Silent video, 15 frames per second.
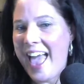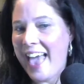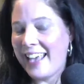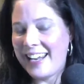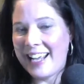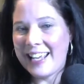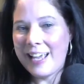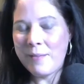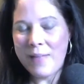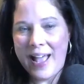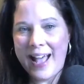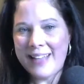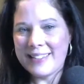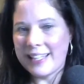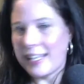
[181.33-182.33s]
and I kept
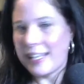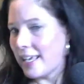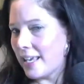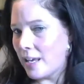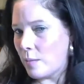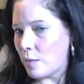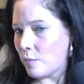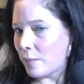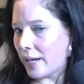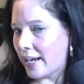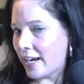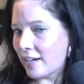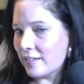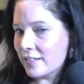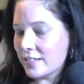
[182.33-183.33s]
asking him if my
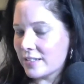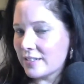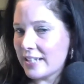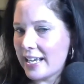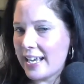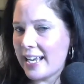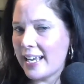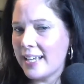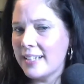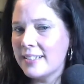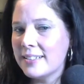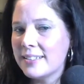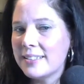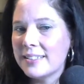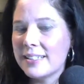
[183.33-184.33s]
hair looked okay
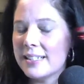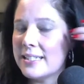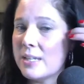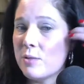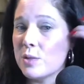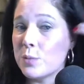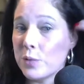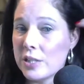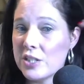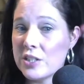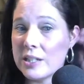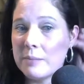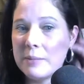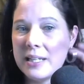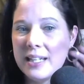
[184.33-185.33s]
because he was
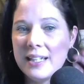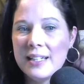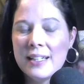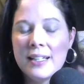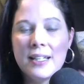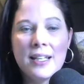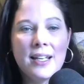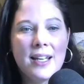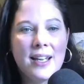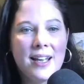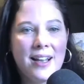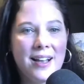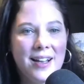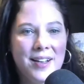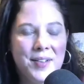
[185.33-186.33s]
rushing me.
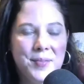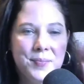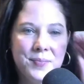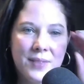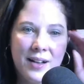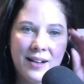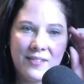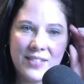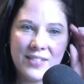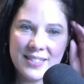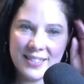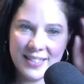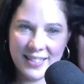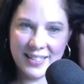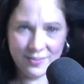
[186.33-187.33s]
Um,
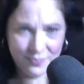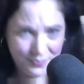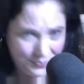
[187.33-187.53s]
obviously,